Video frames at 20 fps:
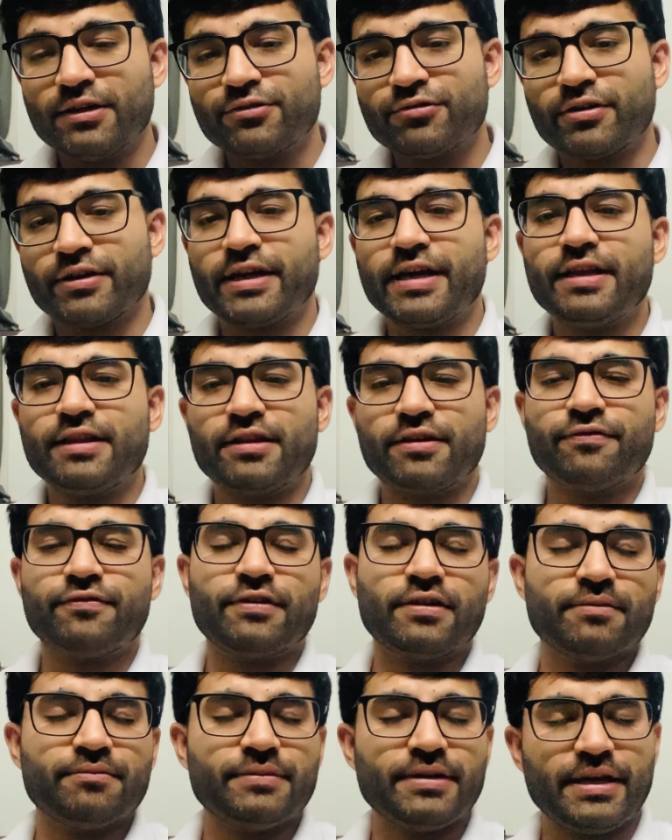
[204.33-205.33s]
So again, the
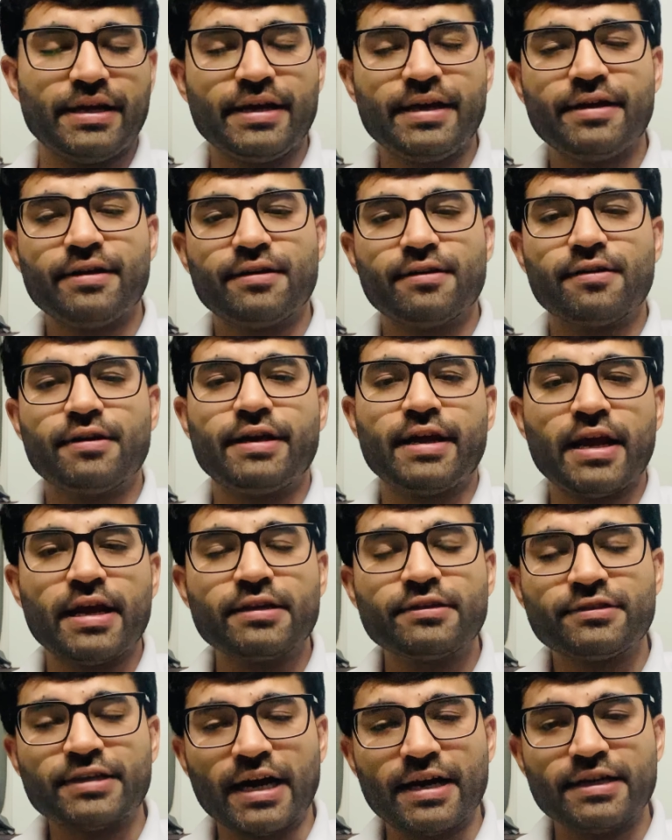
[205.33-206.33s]
firm A
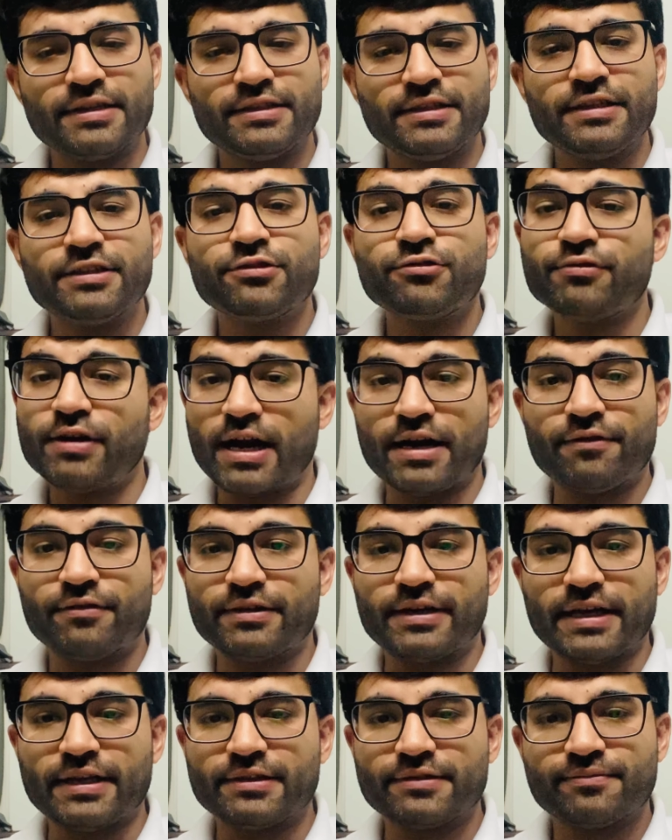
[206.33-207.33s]
strategy is to
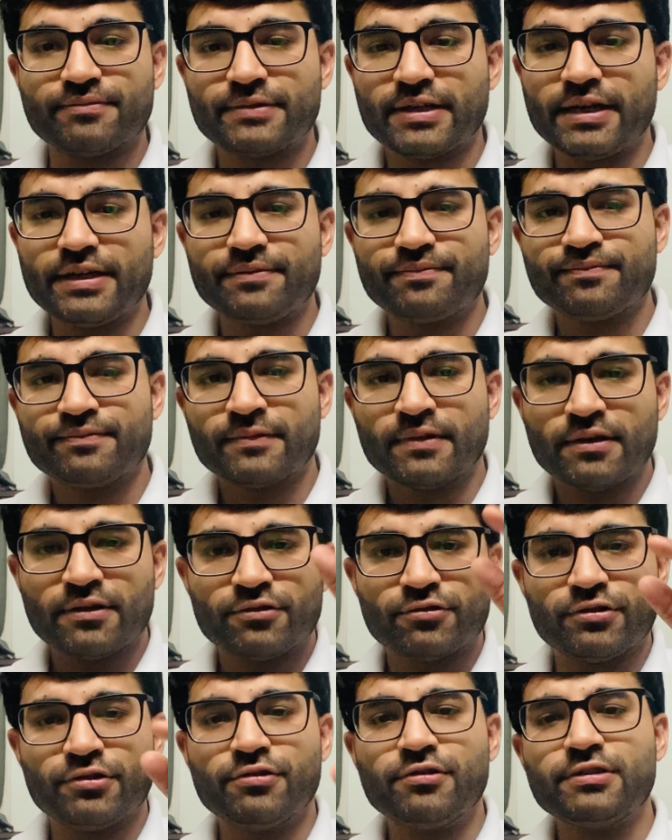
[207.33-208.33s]
advertise, correct?
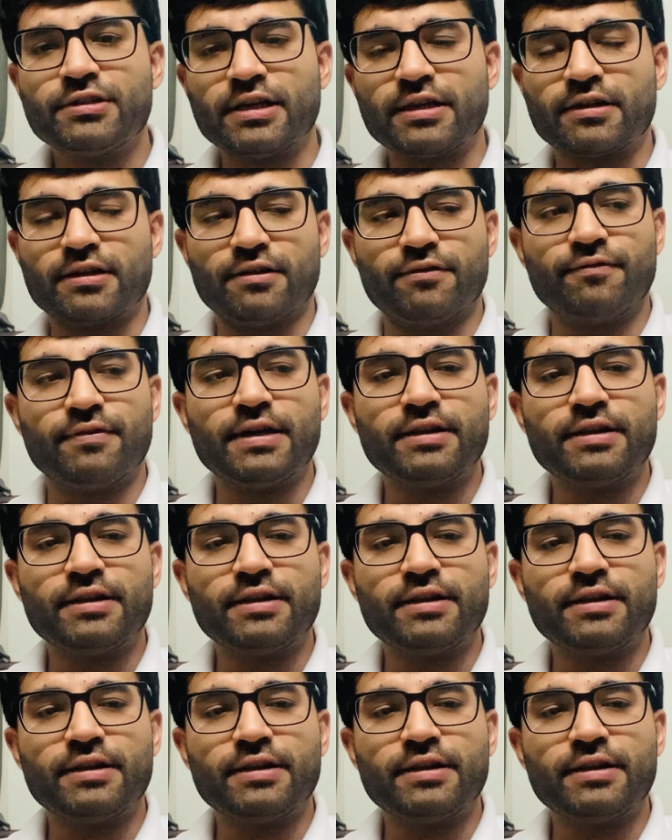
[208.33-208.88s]
So you'll circle